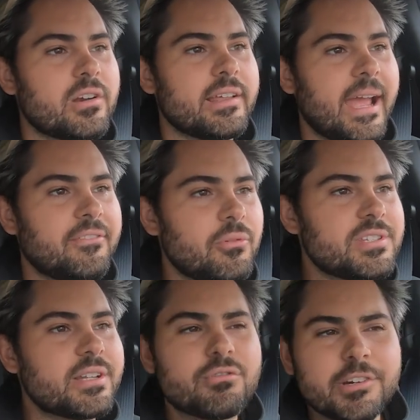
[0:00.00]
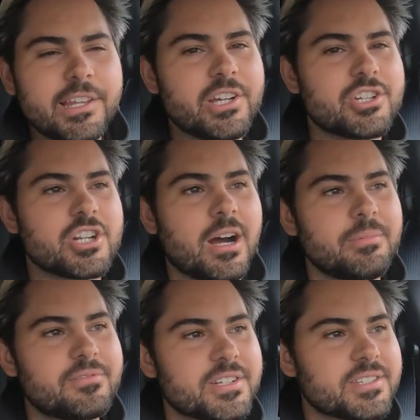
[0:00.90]
like everyone's done a really good job
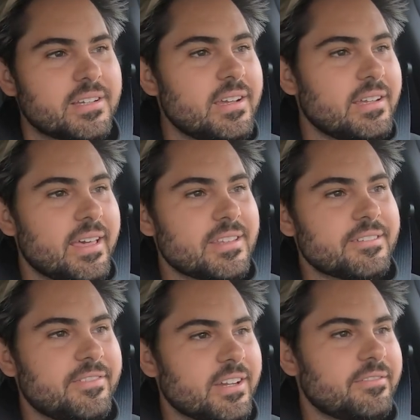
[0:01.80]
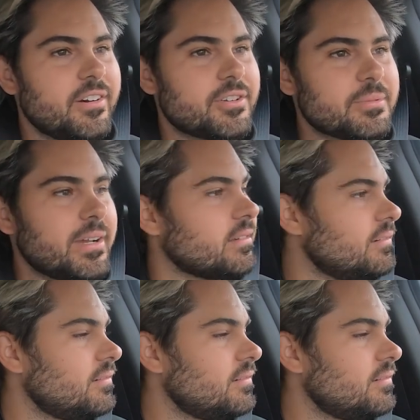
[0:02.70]
of just, yeah, that's a fucking Focus wagon.